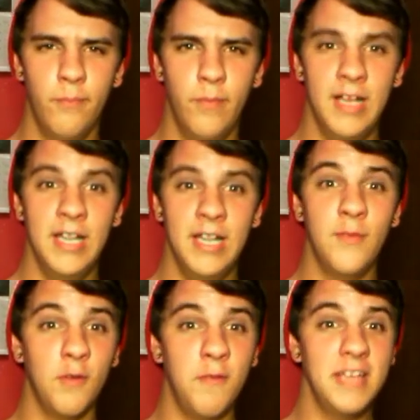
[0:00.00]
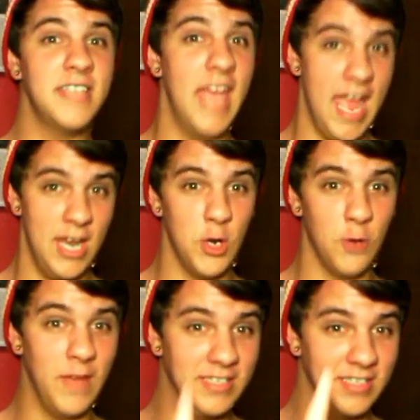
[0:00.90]
I love your face and your
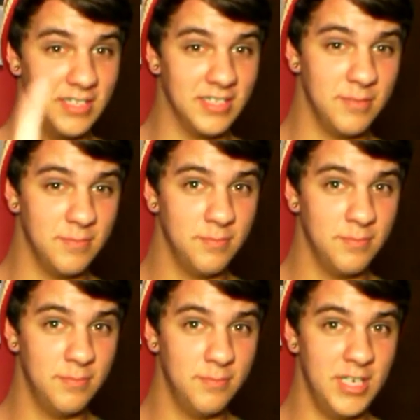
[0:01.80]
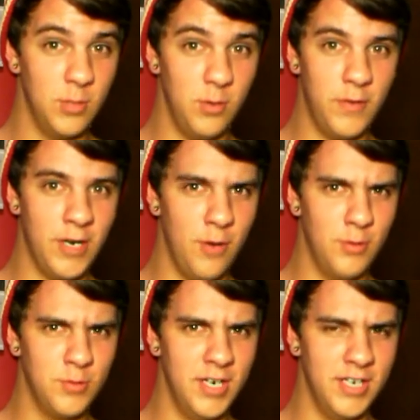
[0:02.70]
faces. Until I figure out which
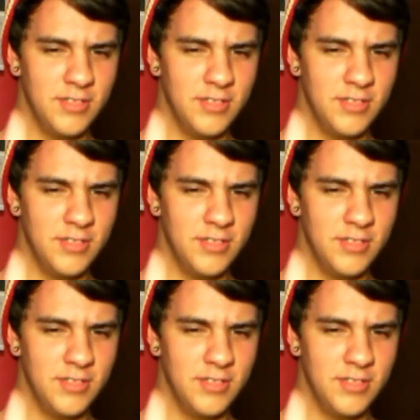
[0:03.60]
one it is.